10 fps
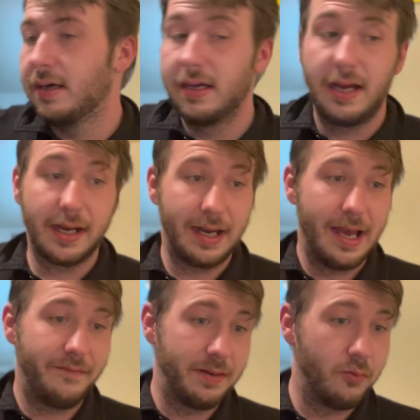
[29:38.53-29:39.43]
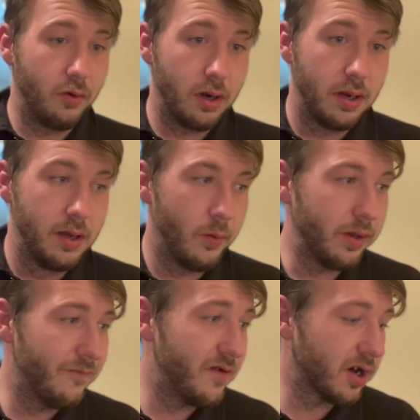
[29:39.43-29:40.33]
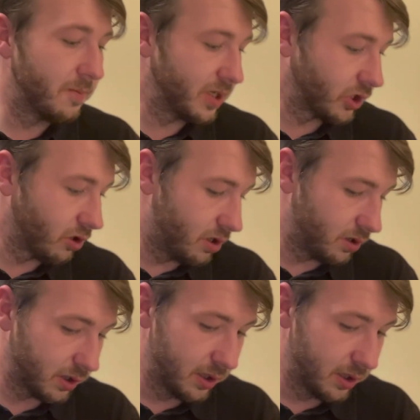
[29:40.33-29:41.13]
have any more. Where the fuck are my straws?